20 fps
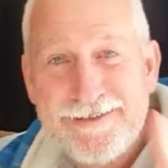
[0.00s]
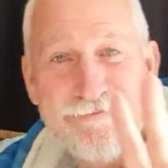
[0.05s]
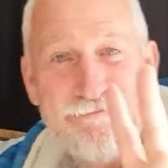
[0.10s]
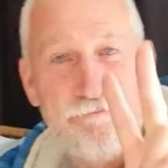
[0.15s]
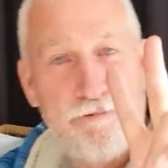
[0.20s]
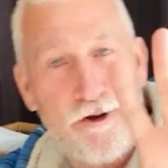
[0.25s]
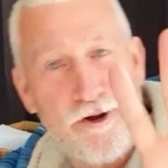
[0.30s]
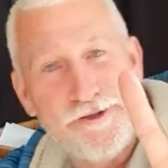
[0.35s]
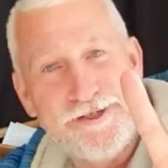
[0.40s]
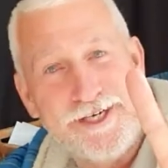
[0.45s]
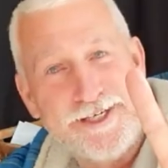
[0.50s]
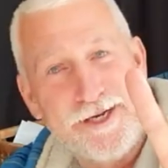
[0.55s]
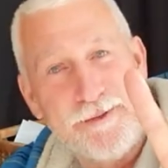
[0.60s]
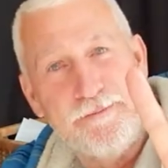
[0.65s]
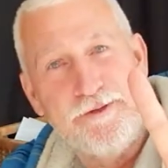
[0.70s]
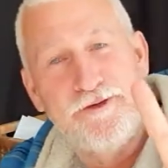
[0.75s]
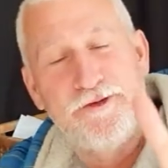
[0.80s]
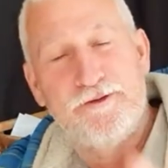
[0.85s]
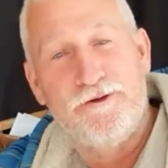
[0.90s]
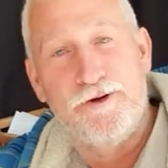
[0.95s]
Project
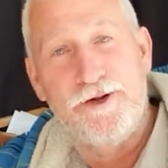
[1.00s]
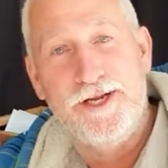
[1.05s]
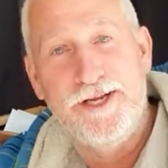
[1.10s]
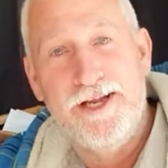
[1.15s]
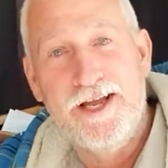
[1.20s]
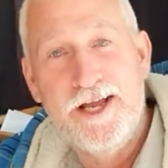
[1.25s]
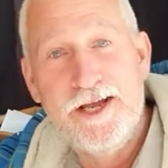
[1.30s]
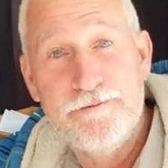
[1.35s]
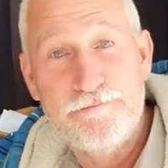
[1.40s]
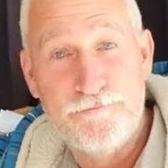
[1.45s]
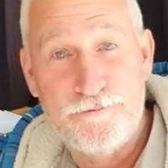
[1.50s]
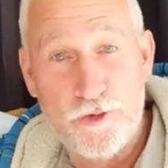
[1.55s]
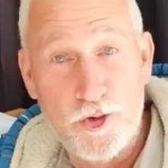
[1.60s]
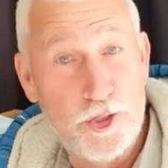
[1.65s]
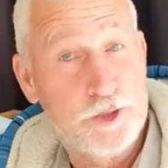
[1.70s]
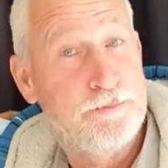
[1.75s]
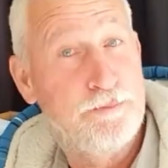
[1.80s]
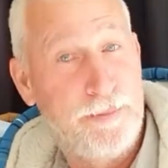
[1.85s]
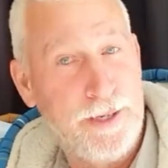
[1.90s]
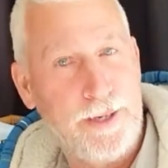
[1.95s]
number 3,
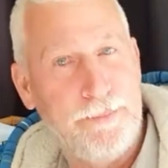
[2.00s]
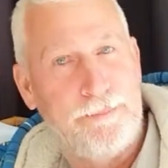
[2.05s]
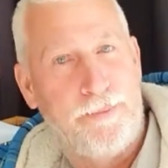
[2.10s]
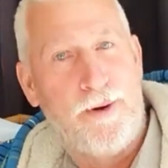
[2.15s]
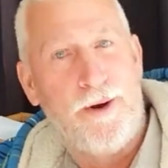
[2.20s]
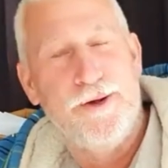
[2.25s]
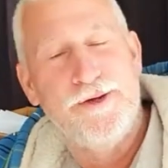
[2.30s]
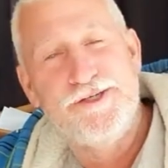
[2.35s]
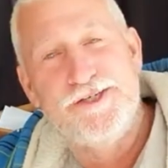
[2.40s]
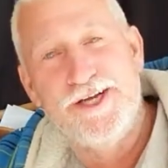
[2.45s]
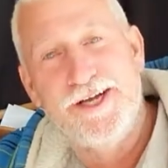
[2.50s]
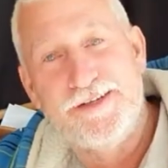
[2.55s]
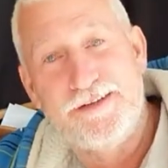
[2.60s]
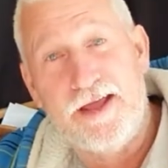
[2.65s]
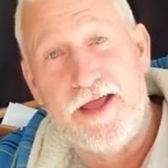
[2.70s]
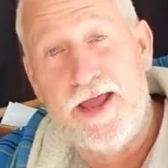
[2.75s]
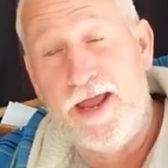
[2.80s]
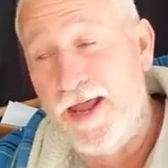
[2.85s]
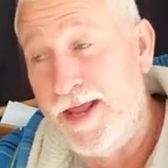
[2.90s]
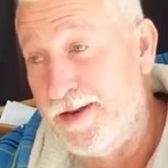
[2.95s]
first big project,
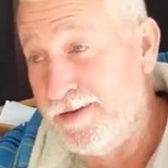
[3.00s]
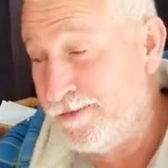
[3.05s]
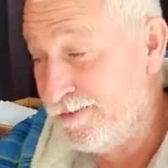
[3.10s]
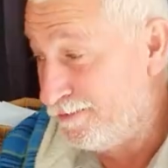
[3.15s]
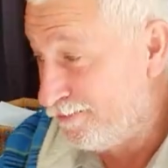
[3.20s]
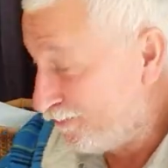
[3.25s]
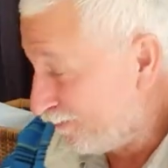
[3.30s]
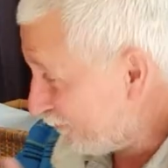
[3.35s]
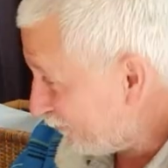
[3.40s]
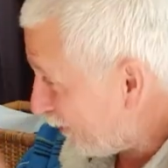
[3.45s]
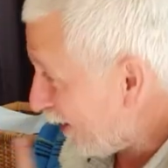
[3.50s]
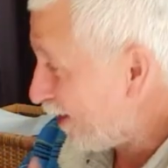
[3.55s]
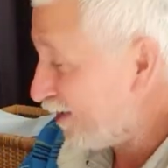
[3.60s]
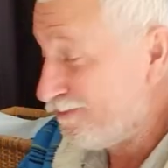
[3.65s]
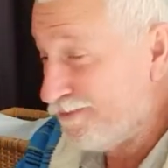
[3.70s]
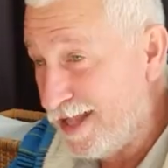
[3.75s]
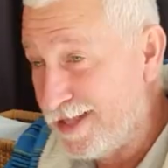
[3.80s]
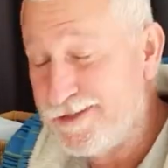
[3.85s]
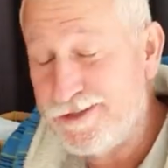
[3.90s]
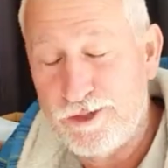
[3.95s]
and
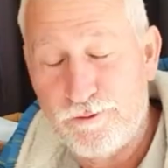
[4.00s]
that's the